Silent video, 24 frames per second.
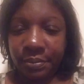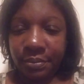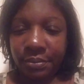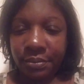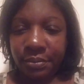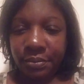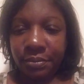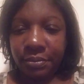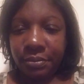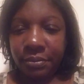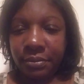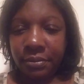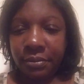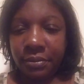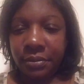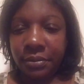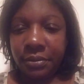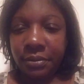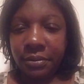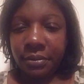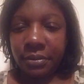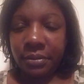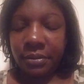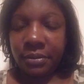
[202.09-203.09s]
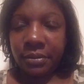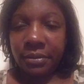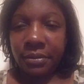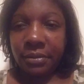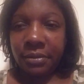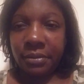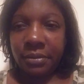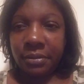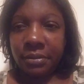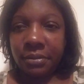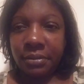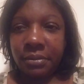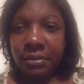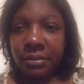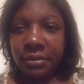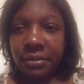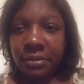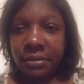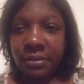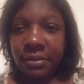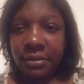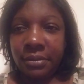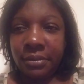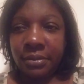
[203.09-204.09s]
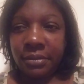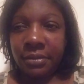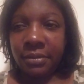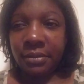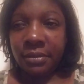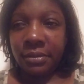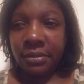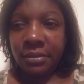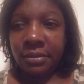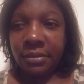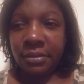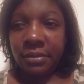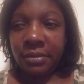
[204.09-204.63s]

(silence)